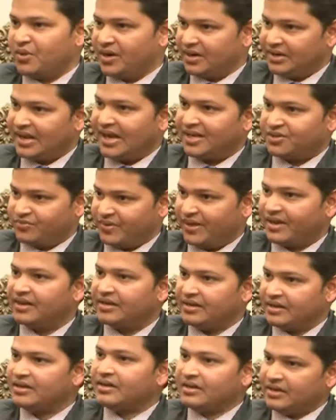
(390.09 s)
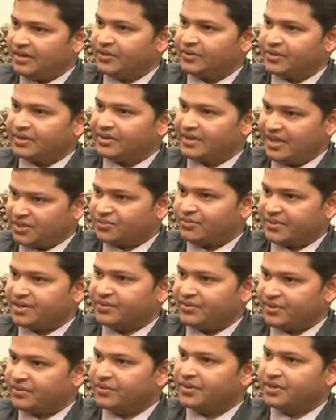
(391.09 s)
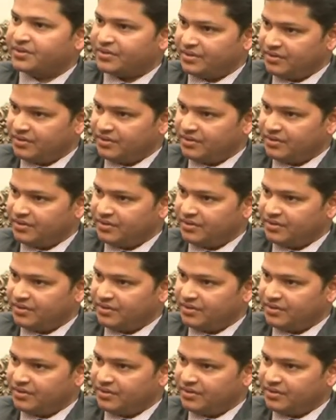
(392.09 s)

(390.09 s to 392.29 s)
world as well. Okay, that's what you were going.